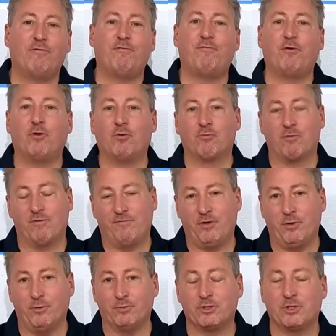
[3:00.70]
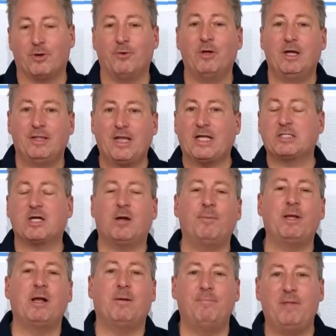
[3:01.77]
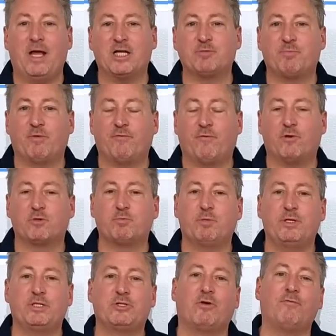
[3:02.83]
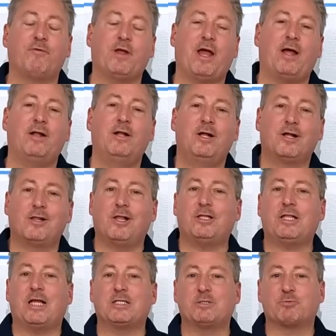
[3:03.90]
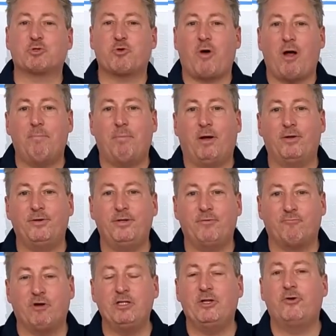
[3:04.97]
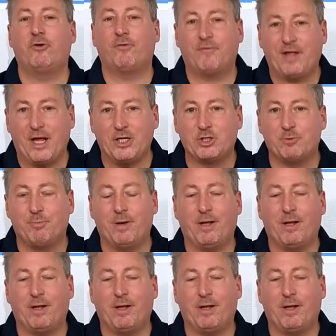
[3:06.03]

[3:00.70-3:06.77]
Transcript: full review. So that's coming up next. But first, please don't forget, click that subscribe button, ring the notification